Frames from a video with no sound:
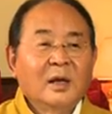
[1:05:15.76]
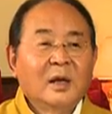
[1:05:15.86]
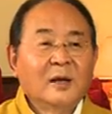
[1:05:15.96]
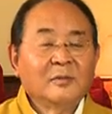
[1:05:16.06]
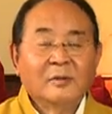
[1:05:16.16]

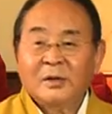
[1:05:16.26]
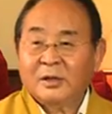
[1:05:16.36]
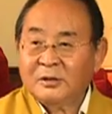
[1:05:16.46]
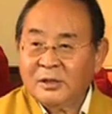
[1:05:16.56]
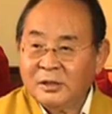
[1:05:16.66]
And when
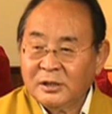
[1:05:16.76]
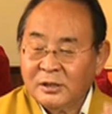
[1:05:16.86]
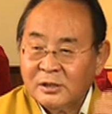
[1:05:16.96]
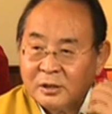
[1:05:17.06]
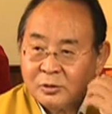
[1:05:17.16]
the
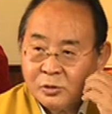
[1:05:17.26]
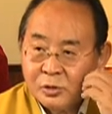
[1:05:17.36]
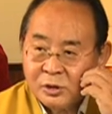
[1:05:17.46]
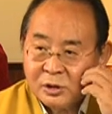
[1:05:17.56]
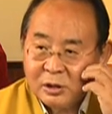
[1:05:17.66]
teachings are
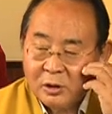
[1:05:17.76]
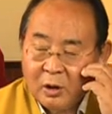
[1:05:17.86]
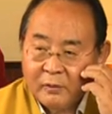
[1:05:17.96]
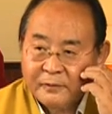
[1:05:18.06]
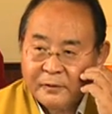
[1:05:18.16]
traditionally
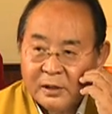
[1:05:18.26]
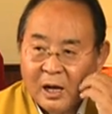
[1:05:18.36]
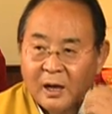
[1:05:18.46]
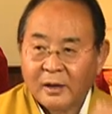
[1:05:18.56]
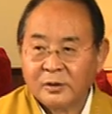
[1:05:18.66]
offered,
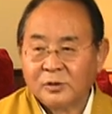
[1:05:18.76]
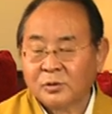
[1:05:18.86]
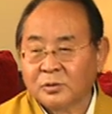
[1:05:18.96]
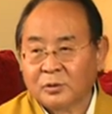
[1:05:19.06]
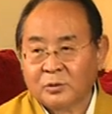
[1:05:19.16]
uh, you
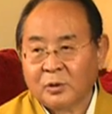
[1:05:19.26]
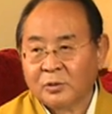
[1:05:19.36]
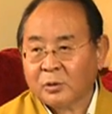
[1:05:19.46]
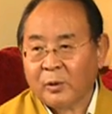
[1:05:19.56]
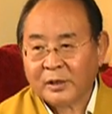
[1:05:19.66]
don't,
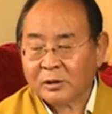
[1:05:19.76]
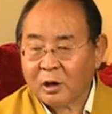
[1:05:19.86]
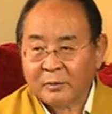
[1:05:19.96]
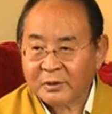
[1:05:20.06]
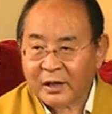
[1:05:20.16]
don't quite
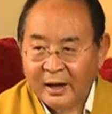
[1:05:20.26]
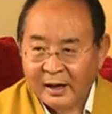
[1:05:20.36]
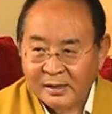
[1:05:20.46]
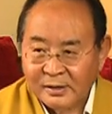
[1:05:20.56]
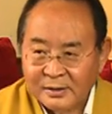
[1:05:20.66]

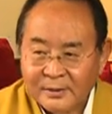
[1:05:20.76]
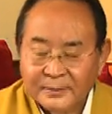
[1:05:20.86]
comprehend